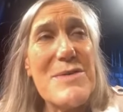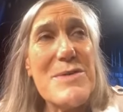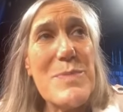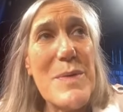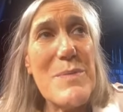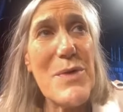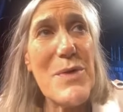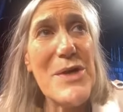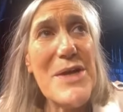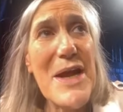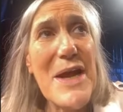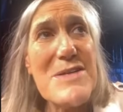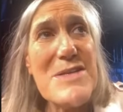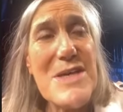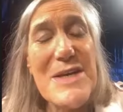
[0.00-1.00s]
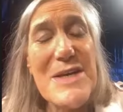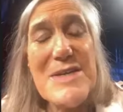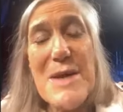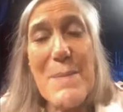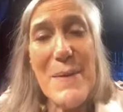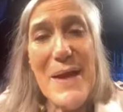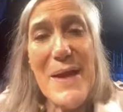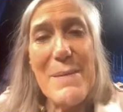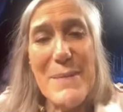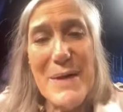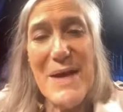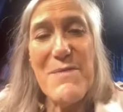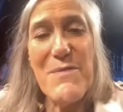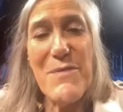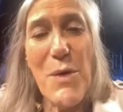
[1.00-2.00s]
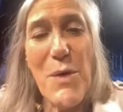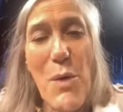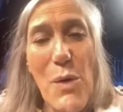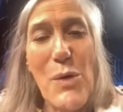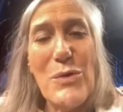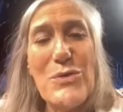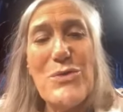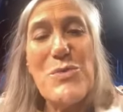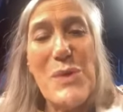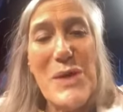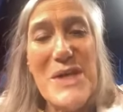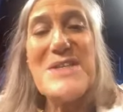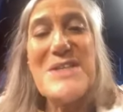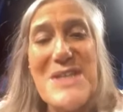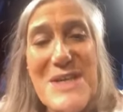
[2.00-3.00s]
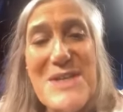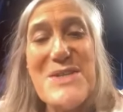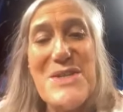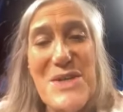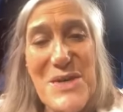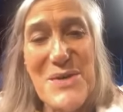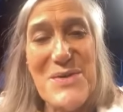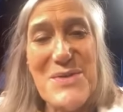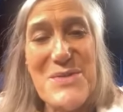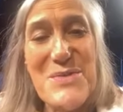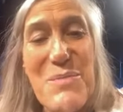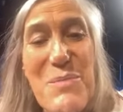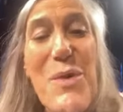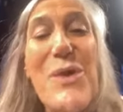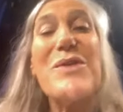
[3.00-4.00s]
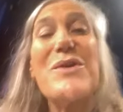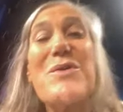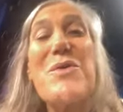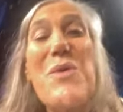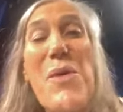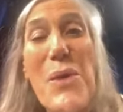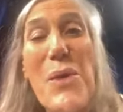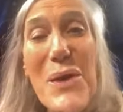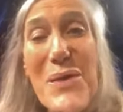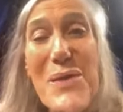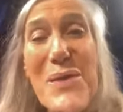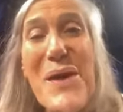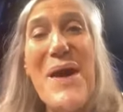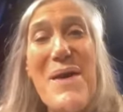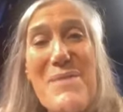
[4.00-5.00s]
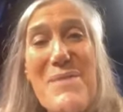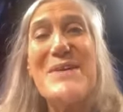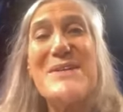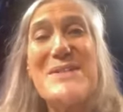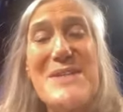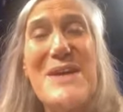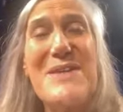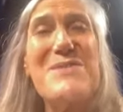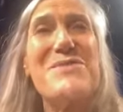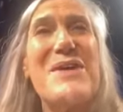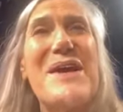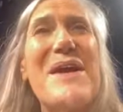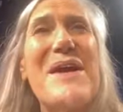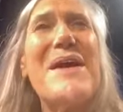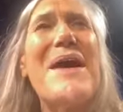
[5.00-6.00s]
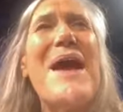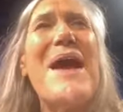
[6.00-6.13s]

Has been broadcasting on WMNF for all 26 years, more than quarter of a century.